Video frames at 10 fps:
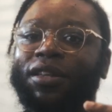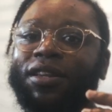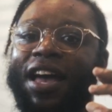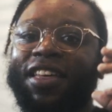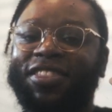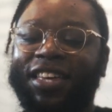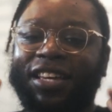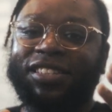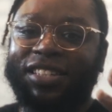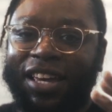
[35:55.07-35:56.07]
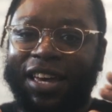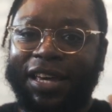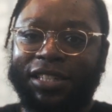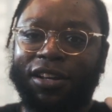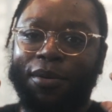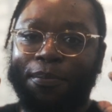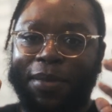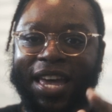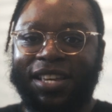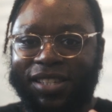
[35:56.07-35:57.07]
Like this is an
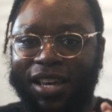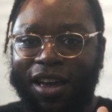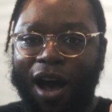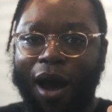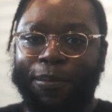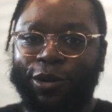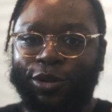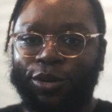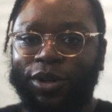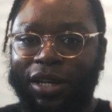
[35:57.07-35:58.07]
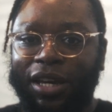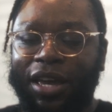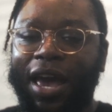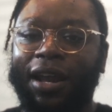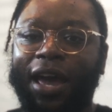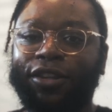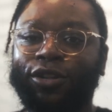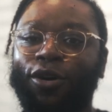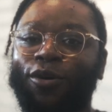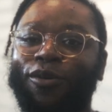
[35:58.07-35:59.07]
amazing opportunity and I
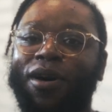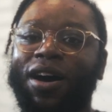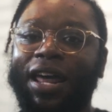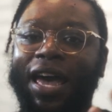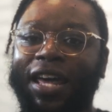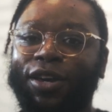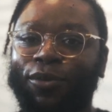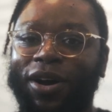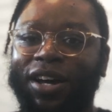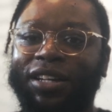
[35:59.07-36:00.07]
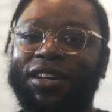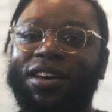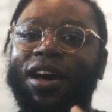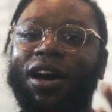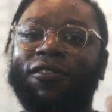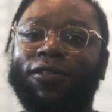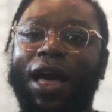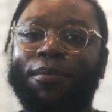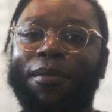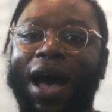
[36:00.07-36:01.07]
don't want anyone of
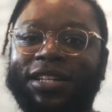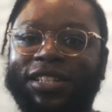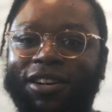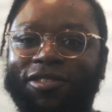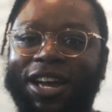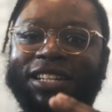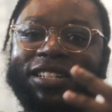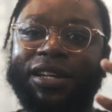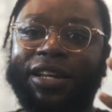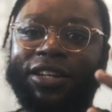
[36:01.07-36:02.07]
like my generation